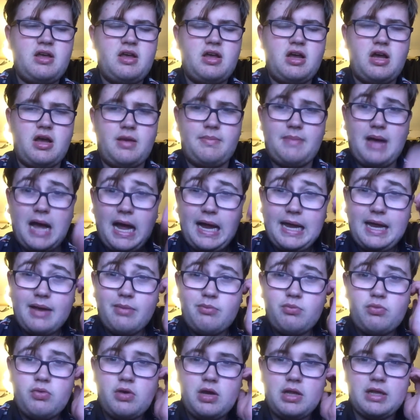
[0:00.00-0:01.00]
Um, I
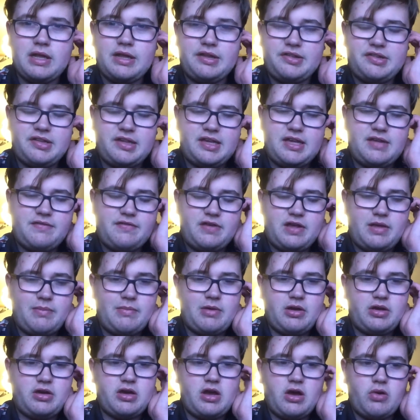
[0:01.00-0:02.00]
am willing to give him
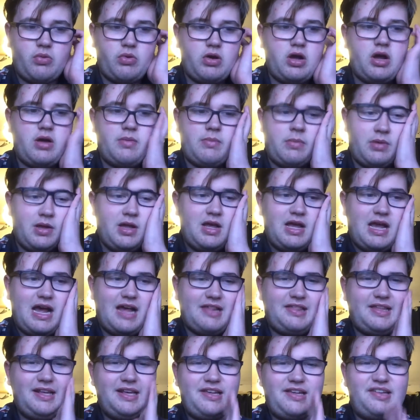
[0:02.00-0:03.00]
a go. Um,
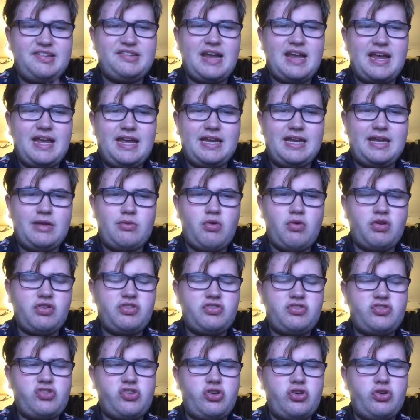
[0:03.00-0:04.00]
I think he stated he
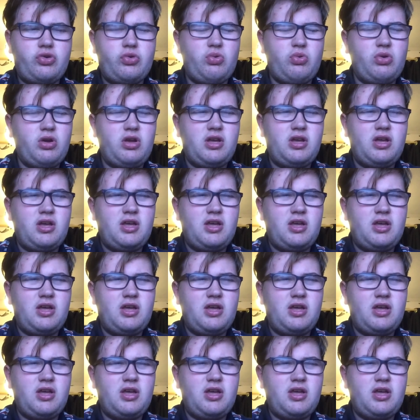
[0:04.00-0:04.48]
wants to